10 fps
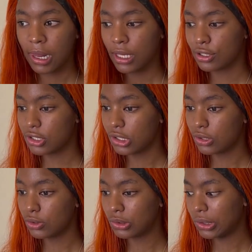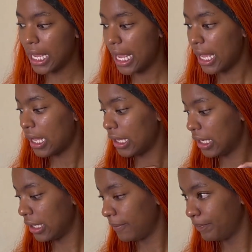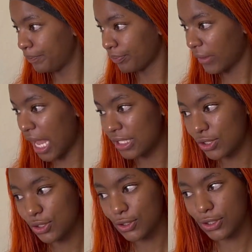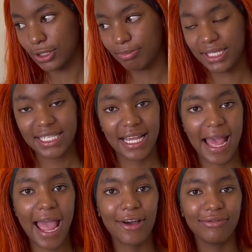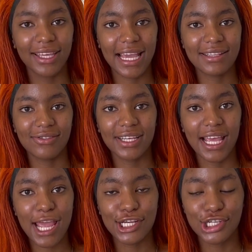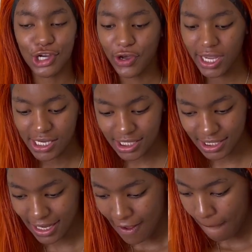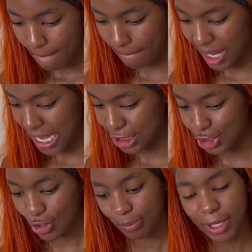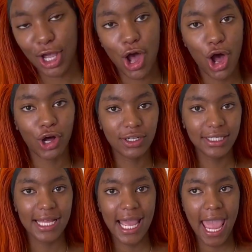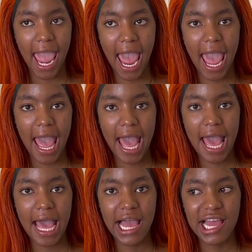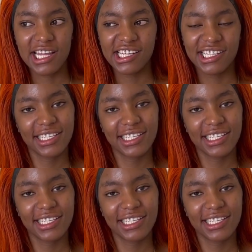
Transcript: So, uh, uh, no, I don't know. But yeah, I hope you guys really enjoyed my shopping haul and